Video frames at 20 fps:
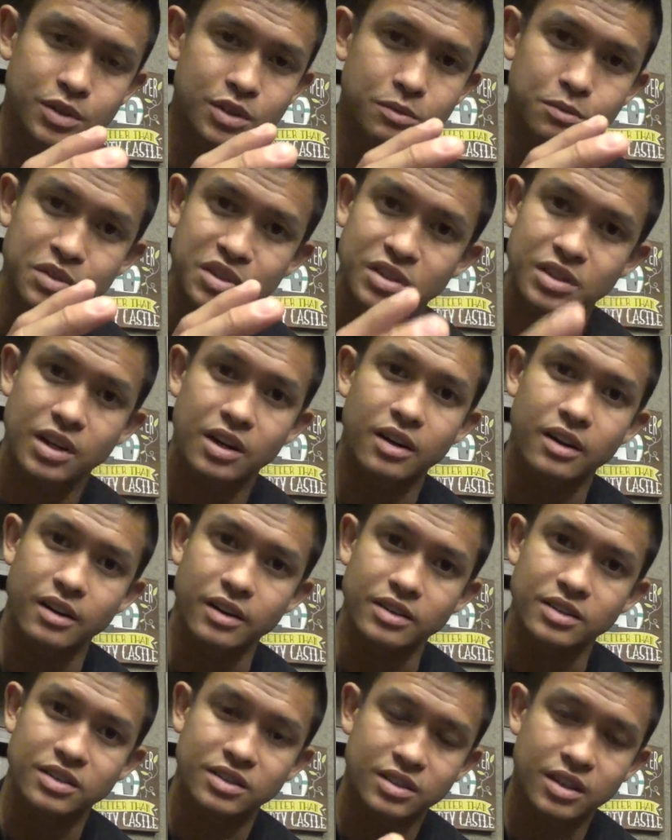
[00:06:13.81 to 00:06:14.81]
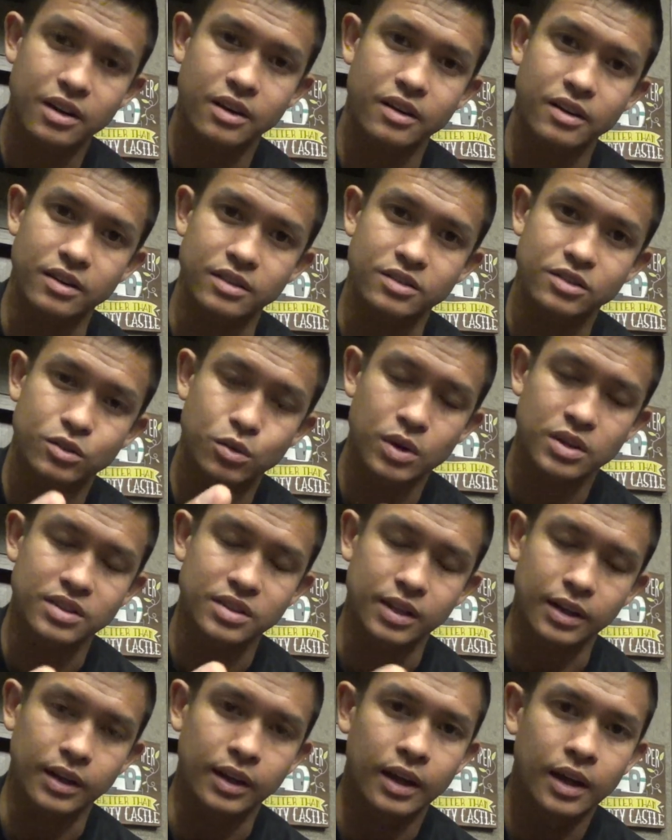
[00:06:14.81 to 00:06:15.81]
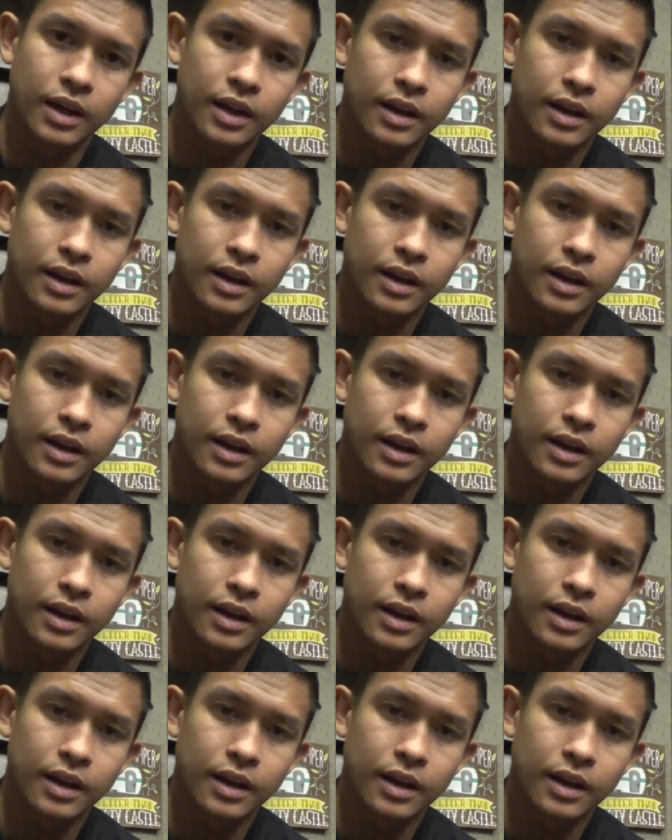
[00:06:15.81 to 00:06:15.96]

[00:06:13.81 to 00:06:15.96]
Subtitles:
serious twisting.